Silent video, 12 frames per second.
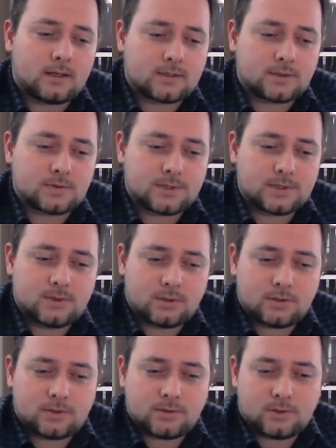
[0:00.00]
So this
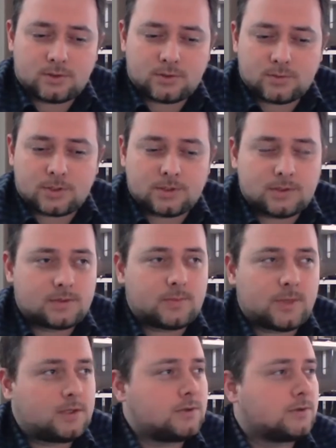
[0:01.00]
document
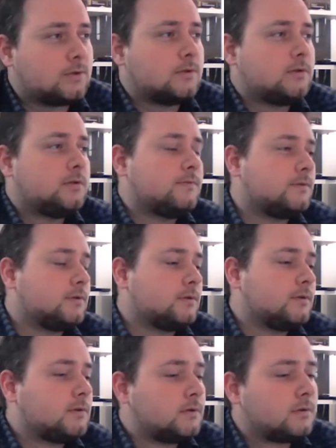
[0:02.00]
manual
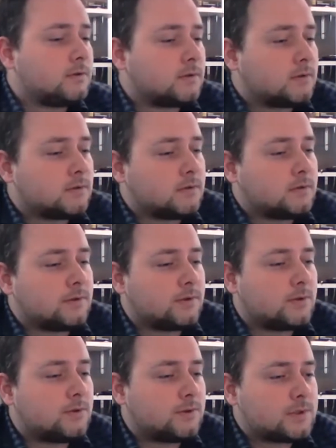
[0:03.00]
for the
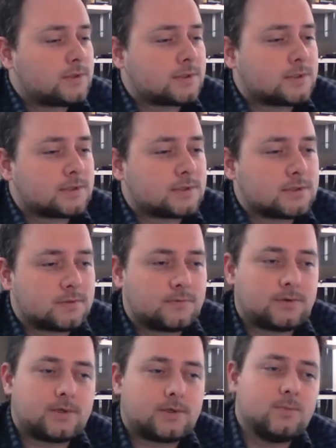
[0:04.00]
course is
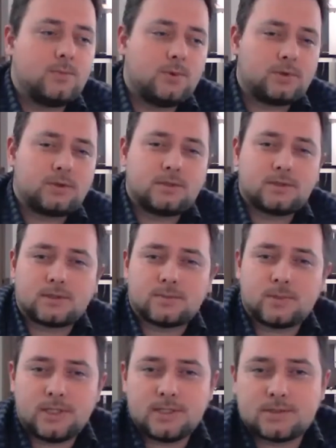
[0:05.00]
very important,
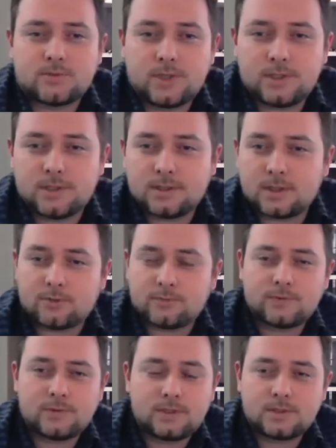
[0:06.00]
and please read it
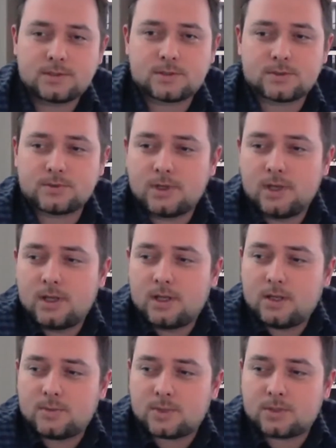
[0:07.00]
carefully. So
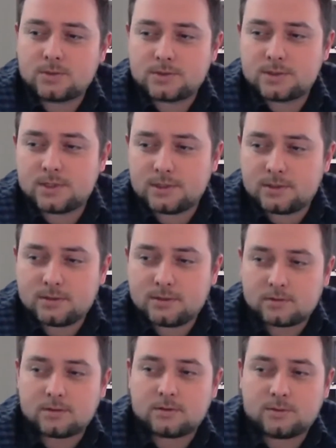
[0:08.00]
because it
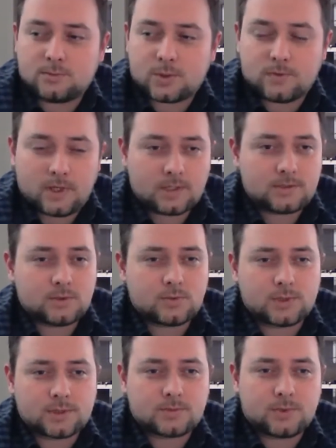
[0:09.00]
provides you
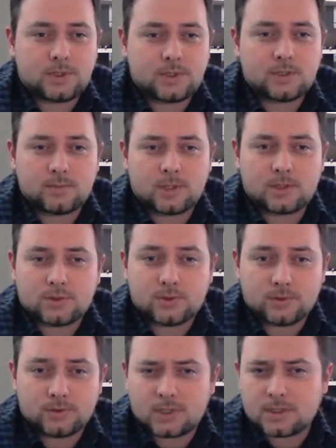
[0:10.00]
with pretty much
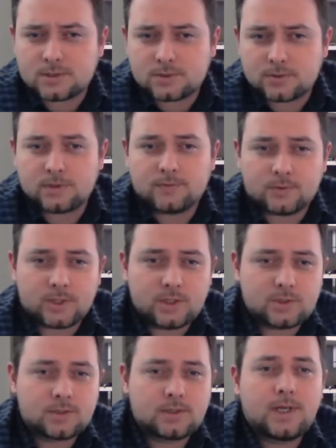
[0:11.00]
all necessary
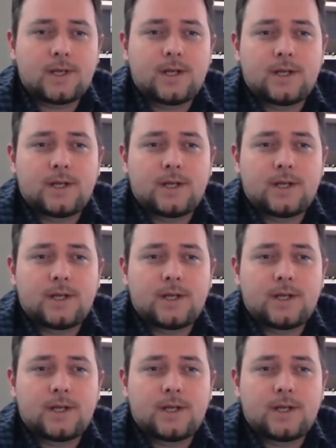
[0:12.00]
information.